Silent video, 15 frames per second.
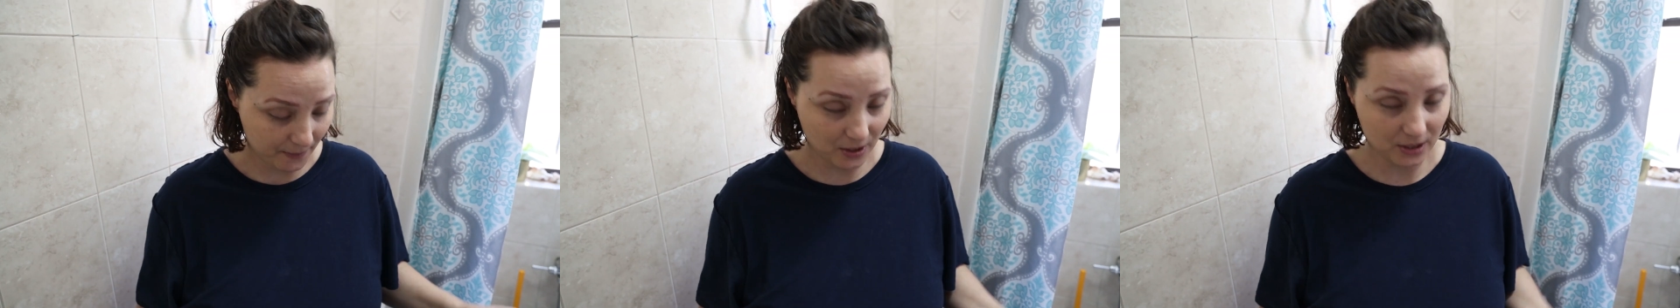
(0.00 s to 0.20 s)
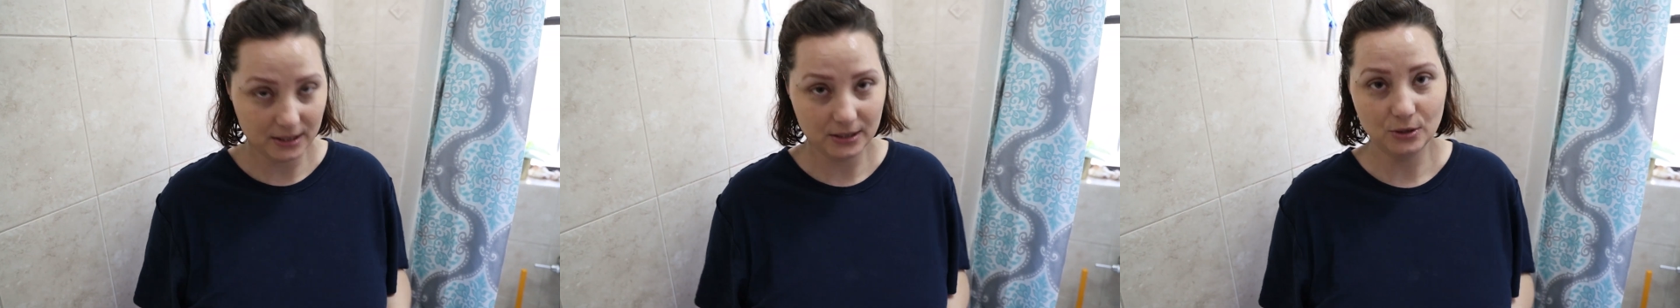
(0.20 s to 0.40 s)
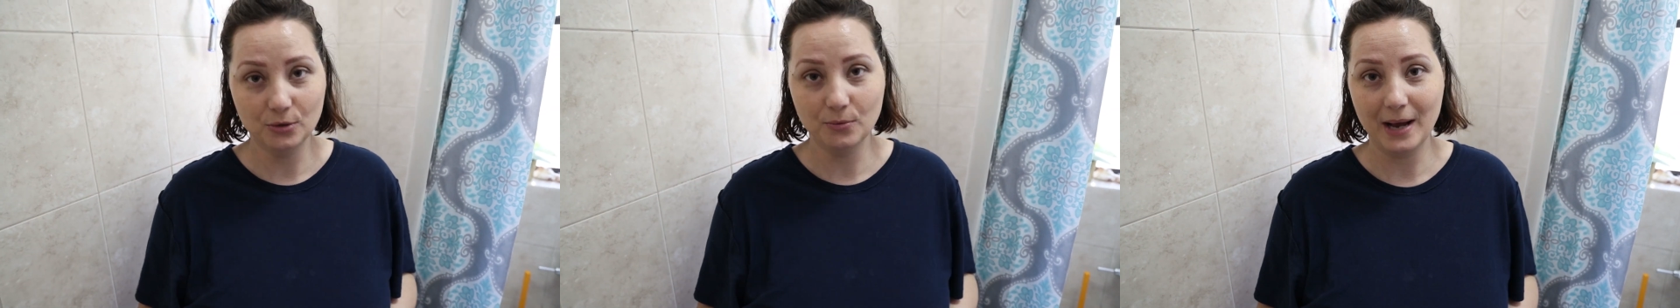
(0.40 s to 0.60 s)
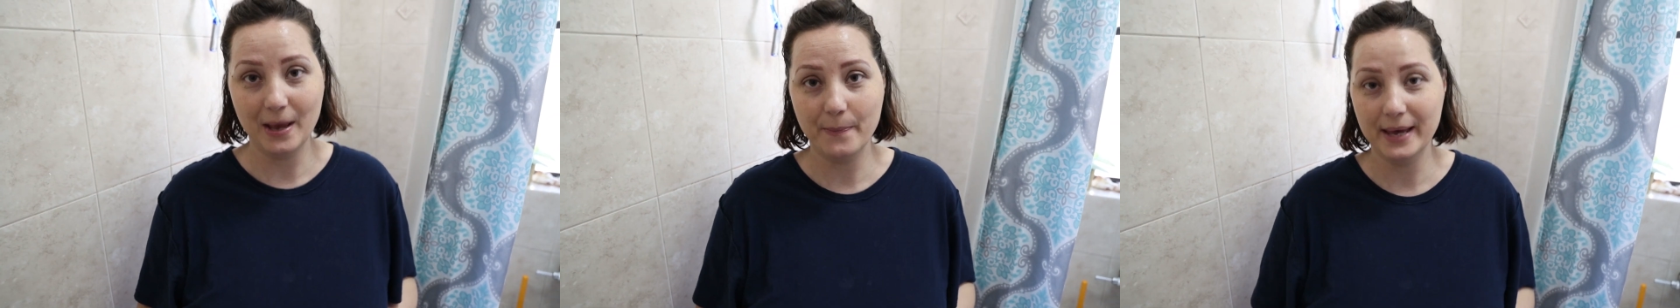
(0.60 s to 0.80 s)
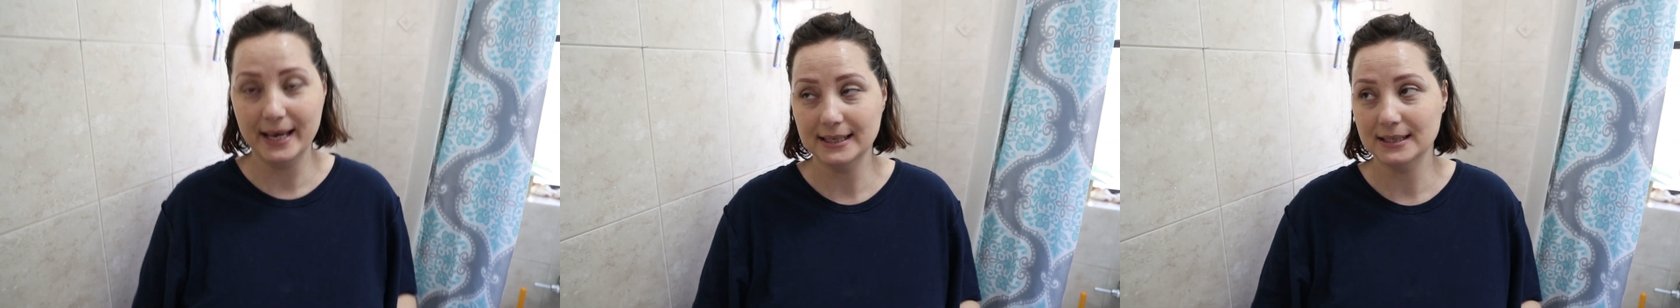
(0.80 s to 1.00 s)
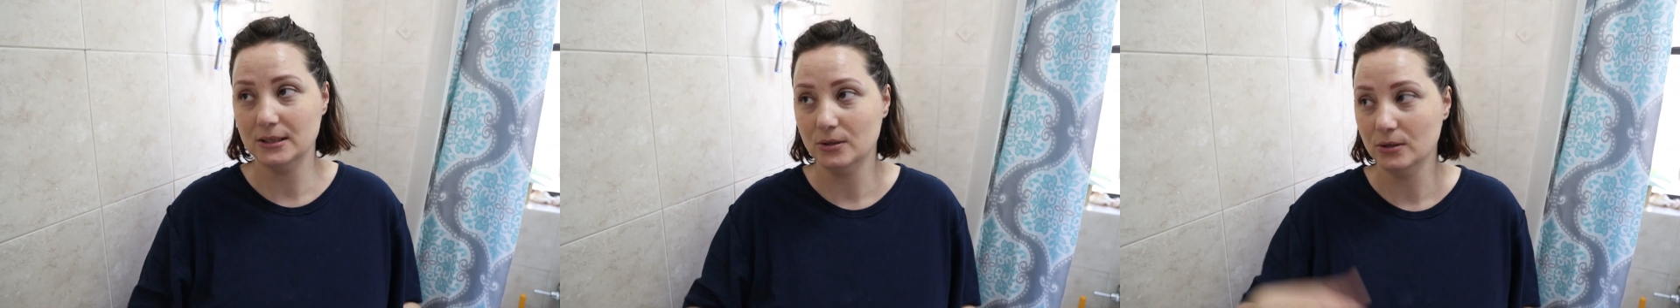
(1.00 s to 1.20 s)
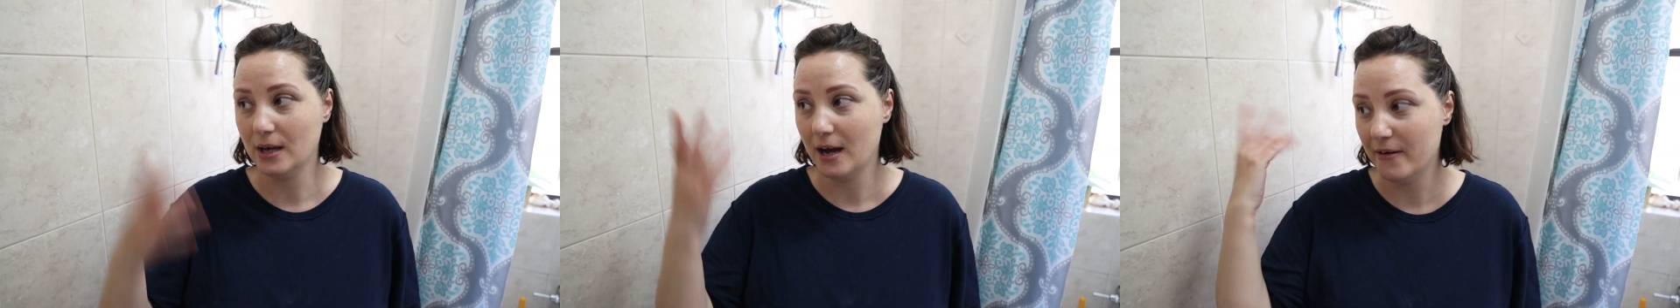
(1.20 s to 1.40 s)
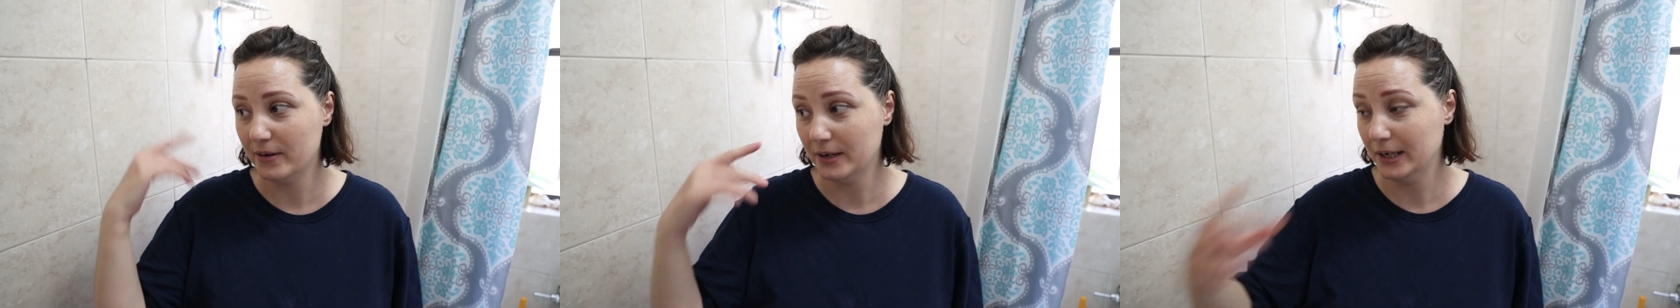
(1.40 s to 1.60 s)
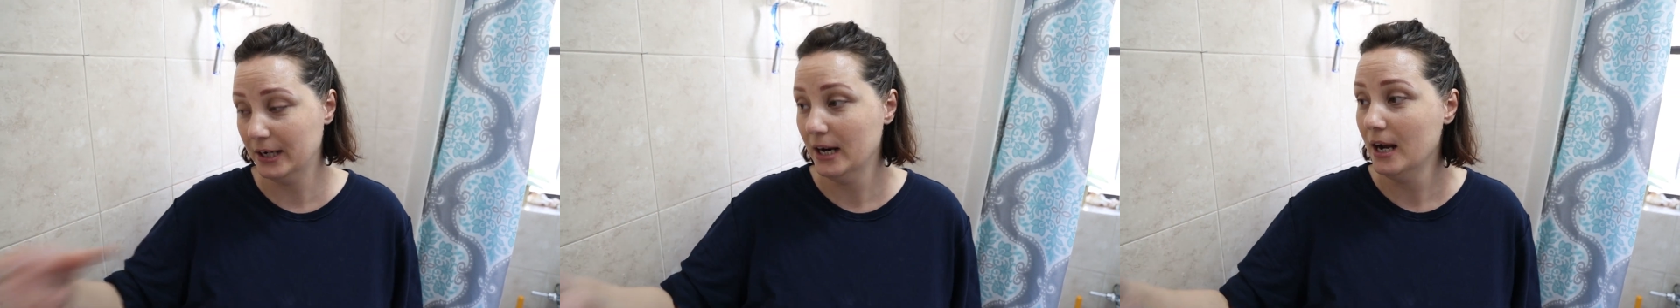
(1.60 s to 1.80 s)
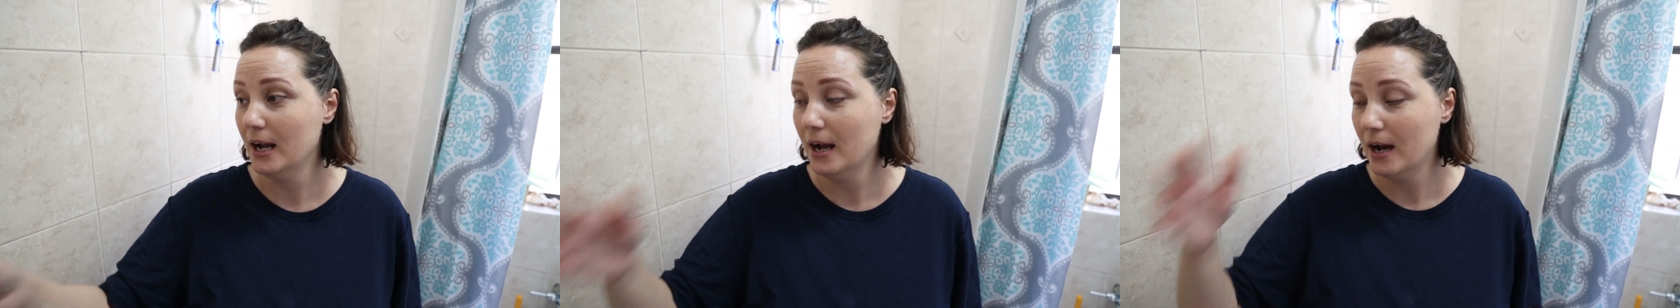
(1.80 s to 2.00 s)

I'm gonna do my best to cover